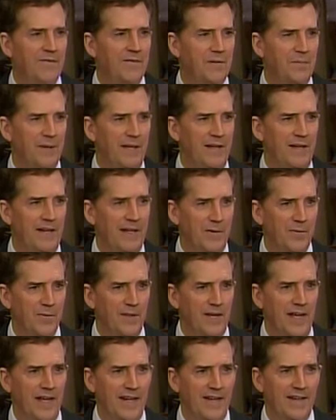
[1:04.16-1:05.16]
to be
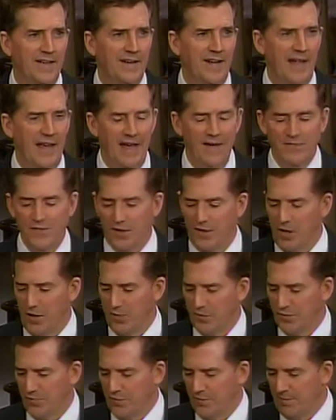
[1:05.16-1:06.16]
liquidated, have to
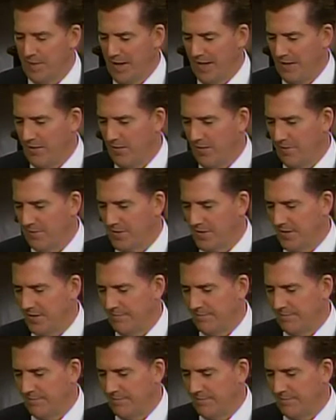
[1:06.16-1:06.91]
go through bankruptcy.